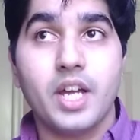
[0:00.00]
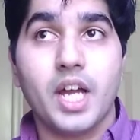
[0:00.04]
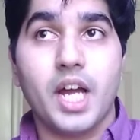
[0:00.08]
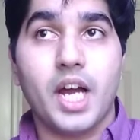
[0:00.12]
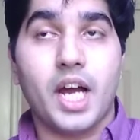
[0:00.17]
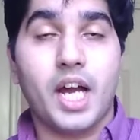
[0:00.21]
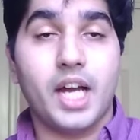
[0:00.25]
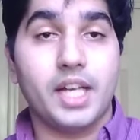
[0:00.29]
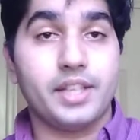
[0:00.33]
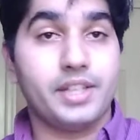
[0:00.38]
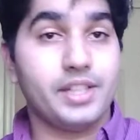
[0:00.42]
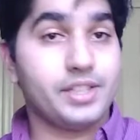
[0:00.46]

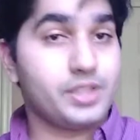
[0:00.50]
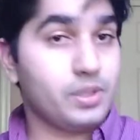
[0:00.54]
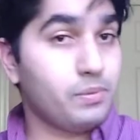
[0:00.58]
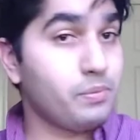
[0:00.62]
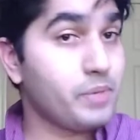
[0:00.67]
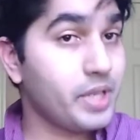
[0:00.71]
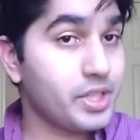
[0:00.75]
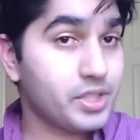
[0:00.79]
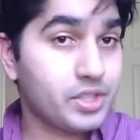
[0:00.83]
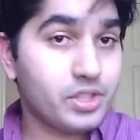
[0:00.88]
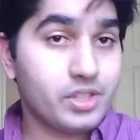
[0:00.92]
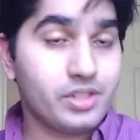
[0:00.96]
There's a
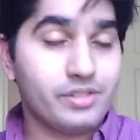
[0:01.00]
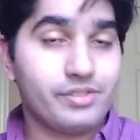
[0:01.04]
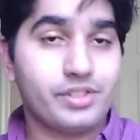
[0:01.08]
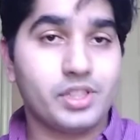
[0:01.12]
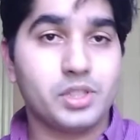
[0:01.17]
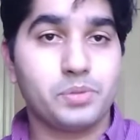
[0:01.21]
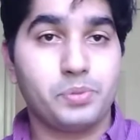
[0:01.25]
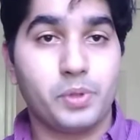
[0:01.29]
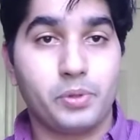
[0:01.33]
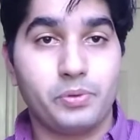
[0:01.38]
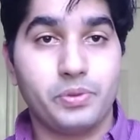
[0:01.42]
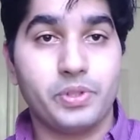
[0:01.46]
major
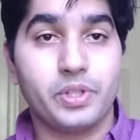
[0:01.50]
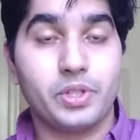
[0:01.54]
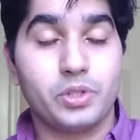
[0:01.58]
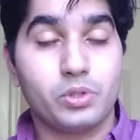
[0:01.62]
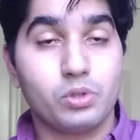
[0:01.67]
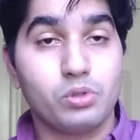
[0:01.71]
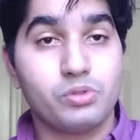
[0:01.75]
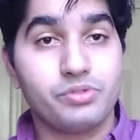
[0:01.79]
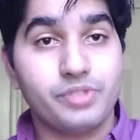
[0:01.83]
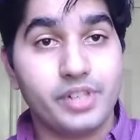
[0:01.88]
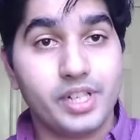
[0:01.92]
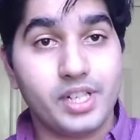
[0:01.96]
difference between the
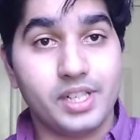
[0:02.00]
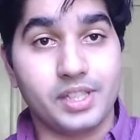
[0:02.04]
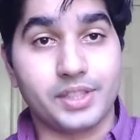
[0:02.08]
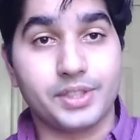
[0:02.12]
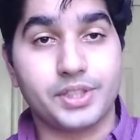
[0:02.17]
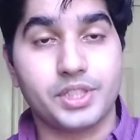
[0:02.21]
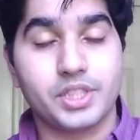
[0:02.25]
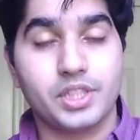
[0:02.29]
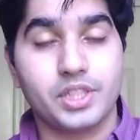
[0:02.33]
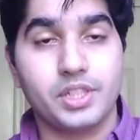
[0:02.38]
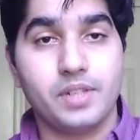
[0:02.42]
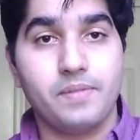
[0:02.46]
two
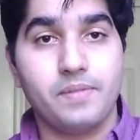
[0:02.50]
fields.